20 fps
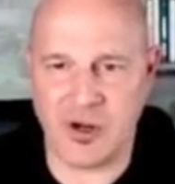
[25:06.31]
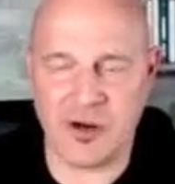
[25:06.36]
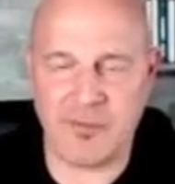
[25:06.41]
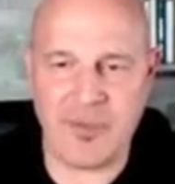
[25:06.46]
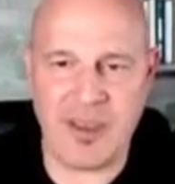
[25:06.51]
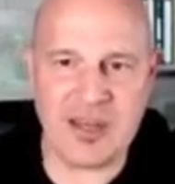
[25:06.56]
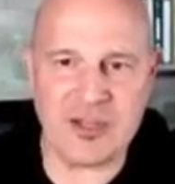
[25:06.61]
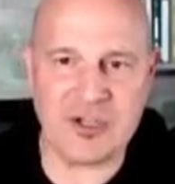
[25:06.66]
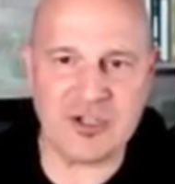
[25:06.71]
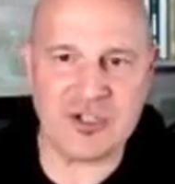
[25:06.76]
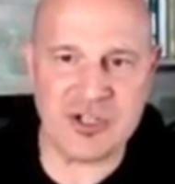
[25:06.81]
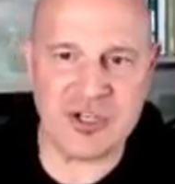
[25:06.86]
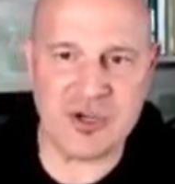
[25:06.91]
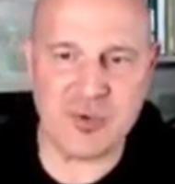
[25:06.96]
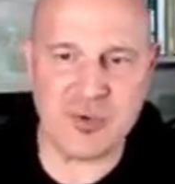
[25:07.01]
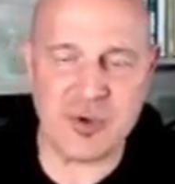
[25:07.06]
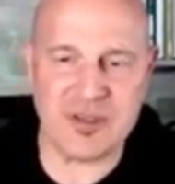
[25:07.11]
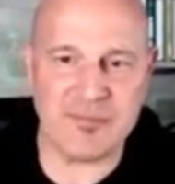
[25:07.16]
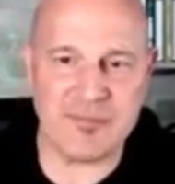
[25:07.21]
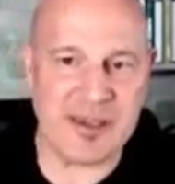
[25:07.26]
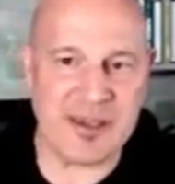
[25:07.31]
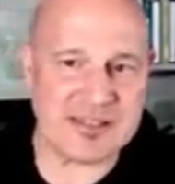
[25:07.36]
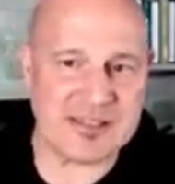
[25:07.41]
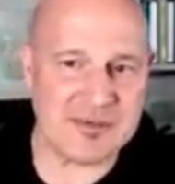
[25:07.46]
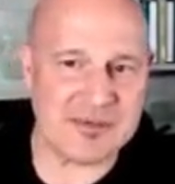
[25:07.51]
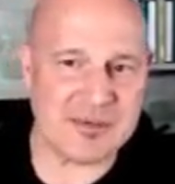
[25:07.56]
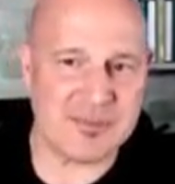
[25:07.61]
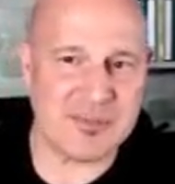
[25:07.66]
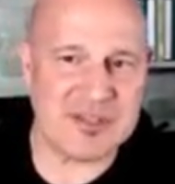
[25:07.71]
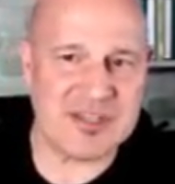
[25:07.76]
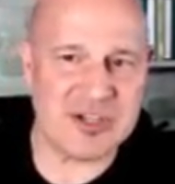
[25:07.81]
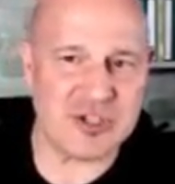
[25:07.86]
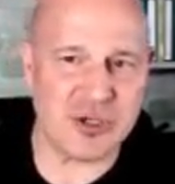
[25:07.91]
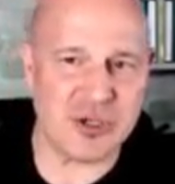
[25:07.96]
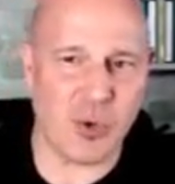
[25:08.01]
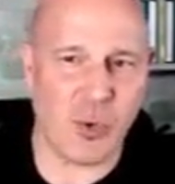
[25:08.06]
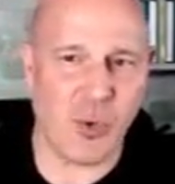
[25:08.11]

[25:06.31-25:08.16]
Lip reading: or page 2 and picks up some additional